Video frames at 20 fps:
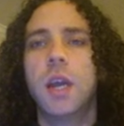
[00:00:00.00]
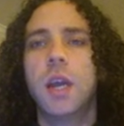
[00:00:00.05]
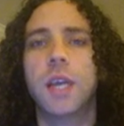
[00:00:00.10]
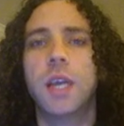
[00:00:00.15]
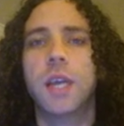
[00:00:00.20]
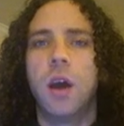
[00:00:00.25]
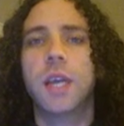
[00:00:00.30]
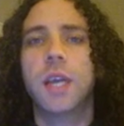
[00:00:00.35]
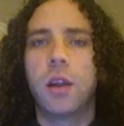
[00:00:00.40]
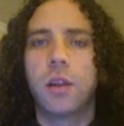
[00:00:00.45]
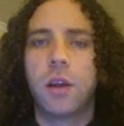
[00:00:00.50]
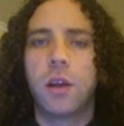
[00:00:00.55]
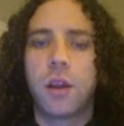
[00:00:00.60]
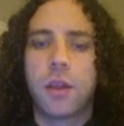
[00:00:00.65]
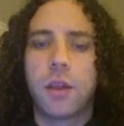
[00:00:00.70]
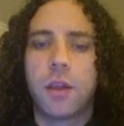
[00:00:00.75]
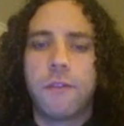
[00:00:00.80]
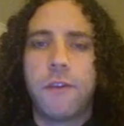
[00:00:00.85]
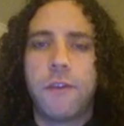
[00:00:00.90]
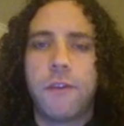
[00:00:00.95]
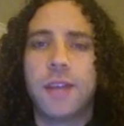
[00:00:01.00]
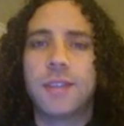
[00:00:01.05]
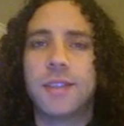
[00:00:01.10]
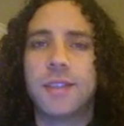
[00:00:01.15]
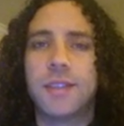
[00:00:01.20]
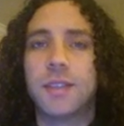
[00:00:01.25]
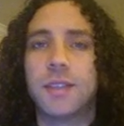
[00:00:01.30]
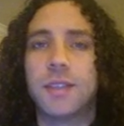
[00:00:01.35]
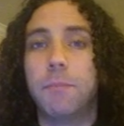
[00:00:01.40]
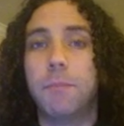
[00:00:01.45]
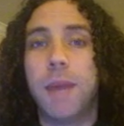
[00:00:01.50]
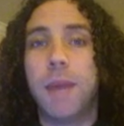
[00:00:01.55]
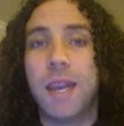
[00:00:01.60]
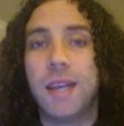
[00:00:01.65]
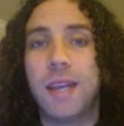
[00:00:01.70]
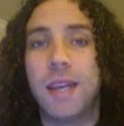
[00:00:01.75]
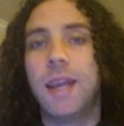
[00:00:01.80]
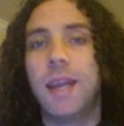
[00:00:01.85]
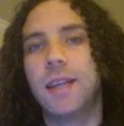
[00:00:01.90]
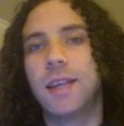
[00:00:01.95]
Not a lot of the file system
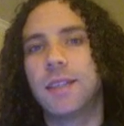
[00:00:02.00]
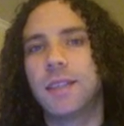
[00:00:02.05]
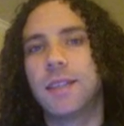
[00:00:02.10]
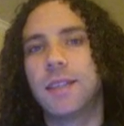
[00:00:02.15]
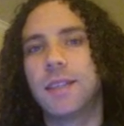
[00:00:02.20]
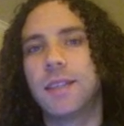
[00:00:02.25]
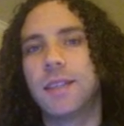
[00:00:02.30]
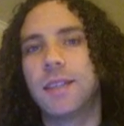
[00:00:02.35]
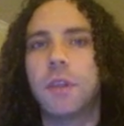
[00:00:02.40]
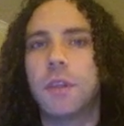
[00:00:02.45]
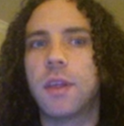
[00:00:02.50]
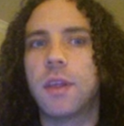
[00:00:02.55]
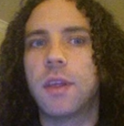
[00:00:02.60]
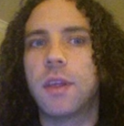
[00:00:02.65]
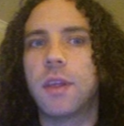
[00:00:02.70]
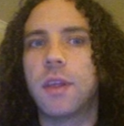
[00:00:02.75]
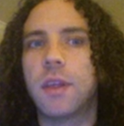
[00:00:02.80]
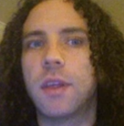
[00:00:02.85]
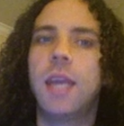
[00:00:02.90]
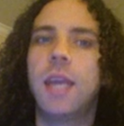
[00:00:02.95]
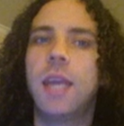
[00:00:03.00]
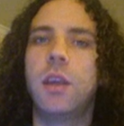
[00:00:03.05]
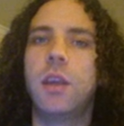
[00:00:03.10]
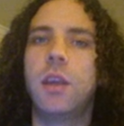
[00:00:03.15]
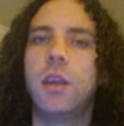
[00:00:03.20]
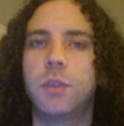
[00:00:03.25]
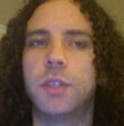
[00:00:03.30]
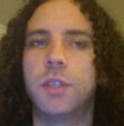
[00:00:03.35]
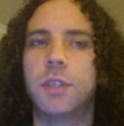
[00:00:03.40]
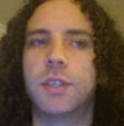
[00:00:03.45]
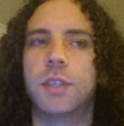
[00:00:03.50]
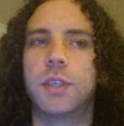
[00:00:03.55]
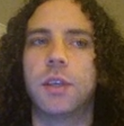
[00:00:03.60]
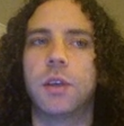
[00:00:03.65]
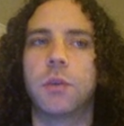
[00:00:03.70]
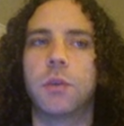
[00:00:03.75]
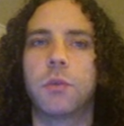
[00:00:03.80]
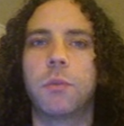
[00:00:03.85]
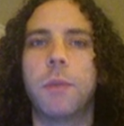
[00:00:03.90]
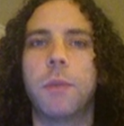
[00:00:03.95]
metadata itself, the things it uses to
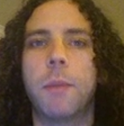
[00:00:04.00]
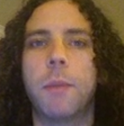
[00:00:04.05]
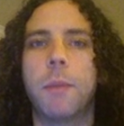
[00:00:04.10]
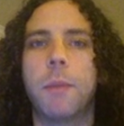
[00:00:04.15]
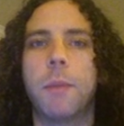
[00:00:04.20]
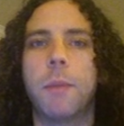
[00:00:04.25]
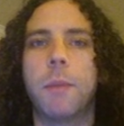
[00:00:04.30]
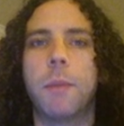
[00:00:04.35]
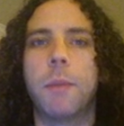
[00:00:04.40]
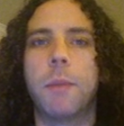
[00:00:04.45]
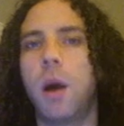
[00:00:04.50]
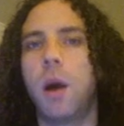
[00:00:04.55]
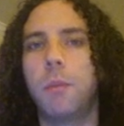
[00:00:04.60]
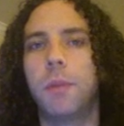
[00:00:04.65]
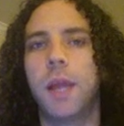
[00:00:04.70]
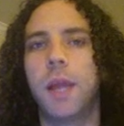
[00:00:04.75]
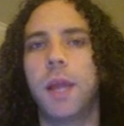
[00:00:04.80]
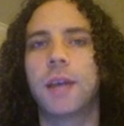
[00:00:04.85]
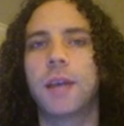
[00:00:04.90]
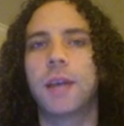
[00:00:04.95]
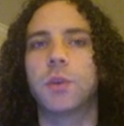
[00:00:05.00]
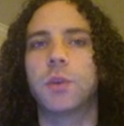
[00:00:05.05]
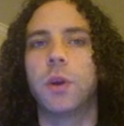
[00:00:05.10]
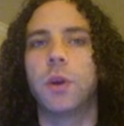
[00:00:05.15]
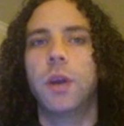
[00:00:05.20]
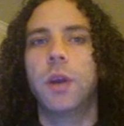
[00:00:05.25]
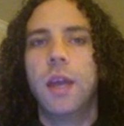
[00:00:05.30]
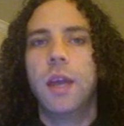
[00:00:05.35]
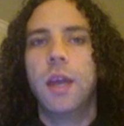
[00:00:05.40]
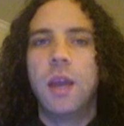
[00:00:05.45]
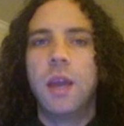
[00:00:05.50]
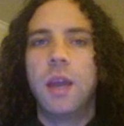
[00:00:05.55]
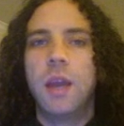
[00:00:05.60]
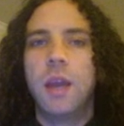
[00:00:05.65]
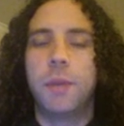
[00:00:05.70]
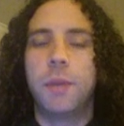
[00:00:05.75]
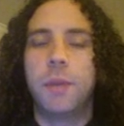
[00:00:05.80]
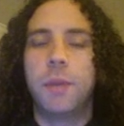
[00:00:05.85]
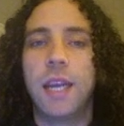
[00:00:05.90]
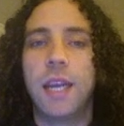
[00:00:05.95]
remember more complex or
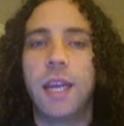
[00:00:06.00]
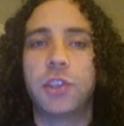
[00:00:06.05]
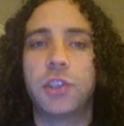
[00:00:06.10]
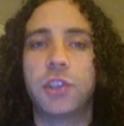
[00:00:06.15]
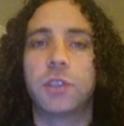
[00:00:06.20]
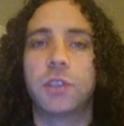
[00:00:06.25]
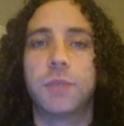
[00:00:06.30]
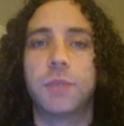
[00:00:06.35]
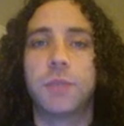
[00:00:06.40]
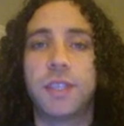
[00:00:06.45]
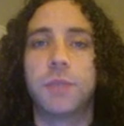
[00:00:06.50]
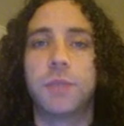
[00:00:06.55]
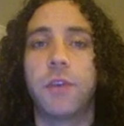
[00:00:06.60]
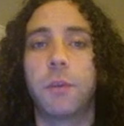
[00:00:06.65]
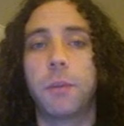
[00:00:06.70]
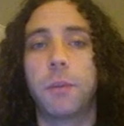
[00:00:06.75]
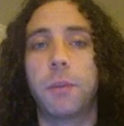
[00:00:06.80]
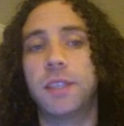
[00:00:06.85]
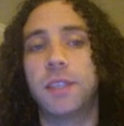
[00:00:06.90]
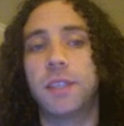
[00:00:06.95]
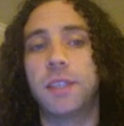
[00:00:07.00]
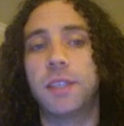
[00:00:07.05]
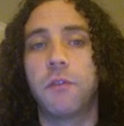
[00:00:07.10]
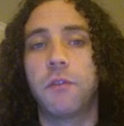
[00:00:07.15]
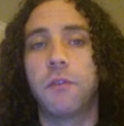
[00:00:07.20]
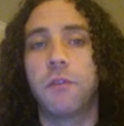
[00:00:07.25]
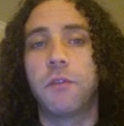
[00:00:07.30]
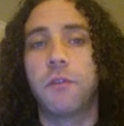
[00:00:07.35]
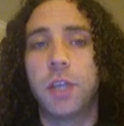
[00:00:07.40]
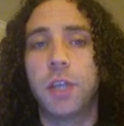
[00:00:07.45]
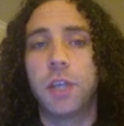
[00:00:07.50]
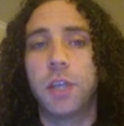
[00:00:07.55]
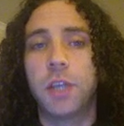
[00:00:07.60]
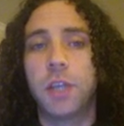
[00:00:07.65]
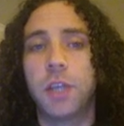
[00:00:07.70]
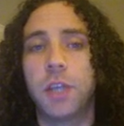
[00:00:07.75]
implementation-specific pieces of information.